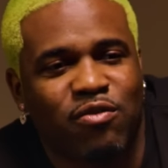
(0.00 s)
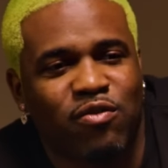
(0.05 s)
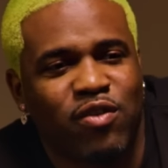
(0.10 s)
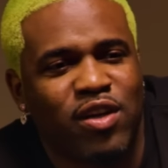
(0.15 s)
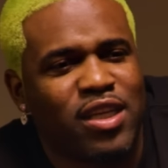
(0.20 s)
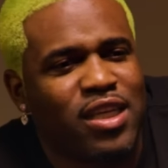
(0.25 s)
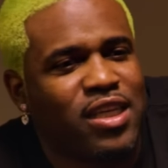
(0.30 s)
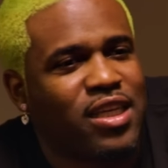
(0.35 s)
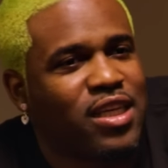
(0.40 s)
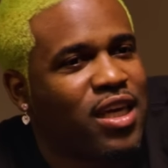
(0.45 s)

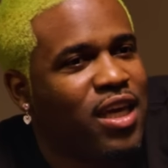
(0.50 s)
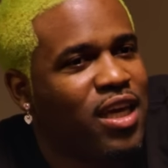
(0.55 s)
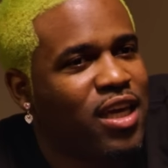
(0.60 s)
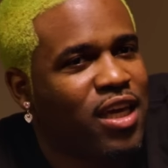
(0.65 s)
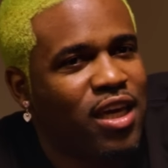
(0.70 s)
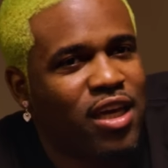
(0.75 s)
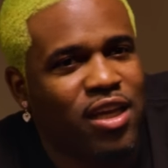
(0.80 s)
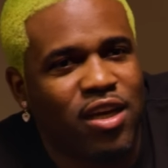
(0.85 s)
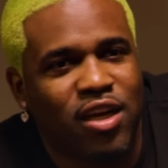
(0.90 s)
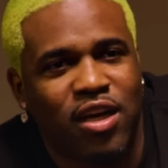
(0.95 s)
really
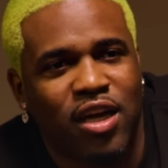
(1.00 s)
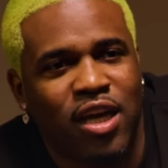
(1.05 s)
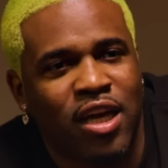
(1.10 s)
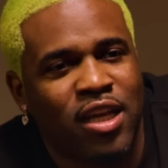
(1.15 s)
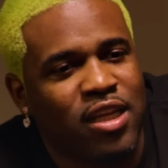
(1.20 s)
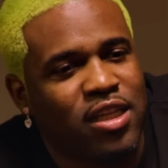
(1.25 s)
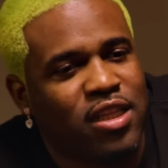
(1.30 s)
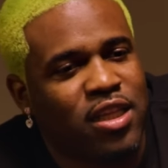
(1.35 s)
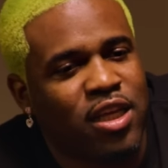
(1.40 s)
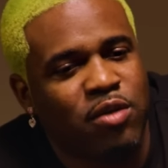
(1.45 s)
kick it or
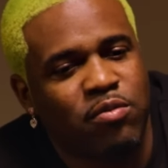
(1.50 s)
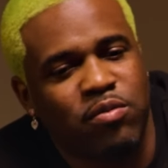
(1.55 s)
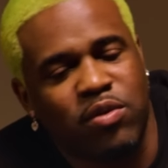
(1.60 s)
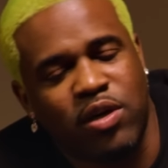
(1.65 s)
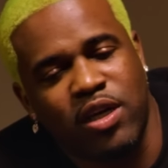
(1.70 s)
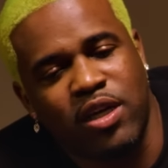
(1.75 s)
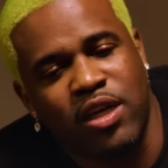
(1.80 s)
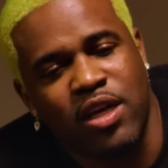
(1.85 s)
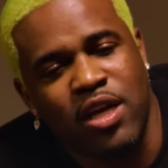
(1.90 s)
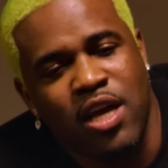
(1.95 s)
anything,
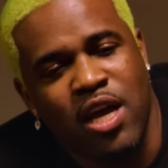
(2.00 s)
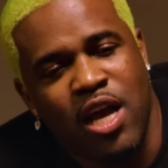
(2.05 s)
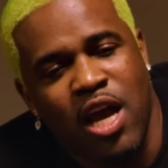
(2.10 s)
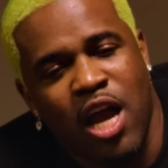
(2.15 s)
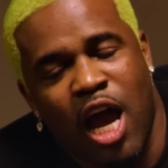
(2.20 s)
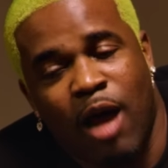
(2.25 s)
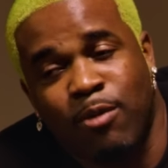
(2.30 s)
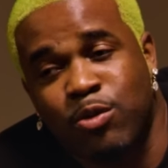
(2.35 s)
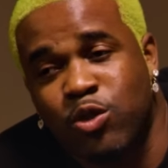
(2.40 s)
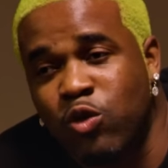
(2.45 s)
but
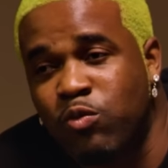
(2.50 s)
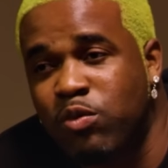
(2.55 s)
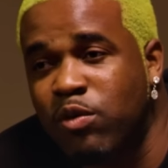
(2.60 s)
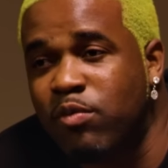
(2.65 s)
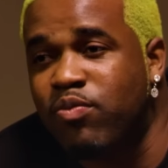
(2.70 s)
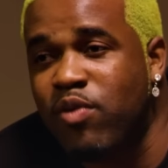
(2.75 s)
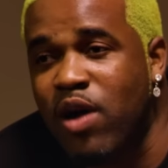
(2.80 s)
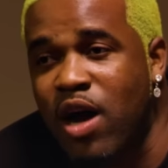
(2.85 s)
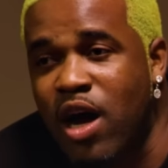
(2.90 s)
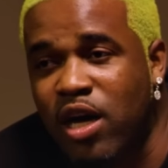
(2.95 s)
I'm super
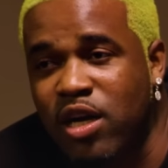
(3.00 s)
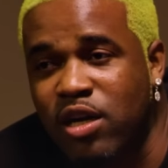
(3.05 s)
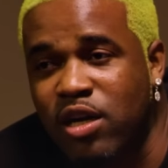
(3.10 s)
proud